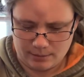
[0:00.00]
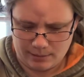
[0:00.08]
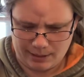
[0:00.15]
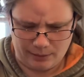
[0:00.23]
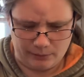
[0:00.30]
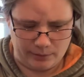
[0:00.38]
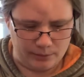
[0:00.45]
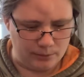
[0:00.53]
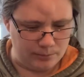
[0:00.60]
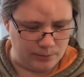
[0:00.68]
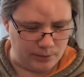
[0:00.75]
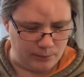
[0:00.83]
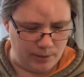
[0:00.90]
it's actually
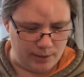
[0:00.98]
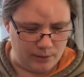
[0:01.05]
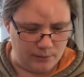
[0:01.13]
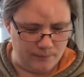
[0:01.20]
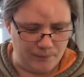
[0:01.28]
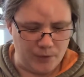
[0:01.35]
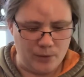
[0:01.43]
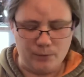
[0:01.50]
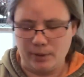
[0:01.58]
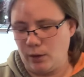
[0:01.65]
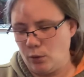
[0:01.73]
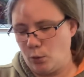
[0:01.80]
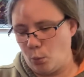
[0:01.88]
doing pretty well.
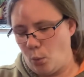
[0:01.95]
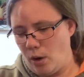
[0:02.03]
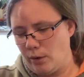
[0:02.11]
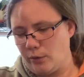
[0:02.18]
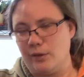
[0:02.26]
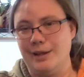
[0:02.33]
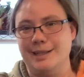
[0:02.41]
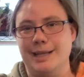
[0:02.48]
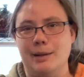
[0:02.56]
When I go to water this,